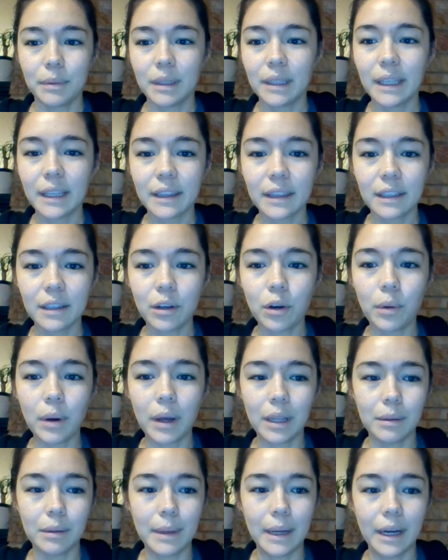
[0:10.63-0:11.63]
click the
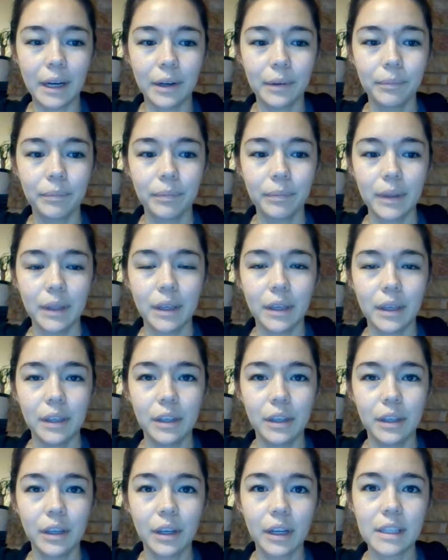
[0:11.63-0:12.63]
koala bear.
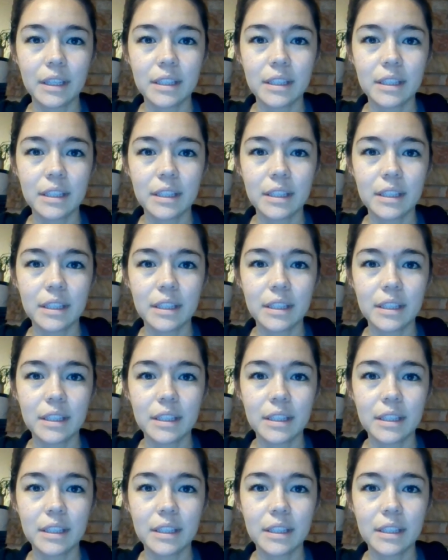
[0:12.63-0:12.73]
You're going to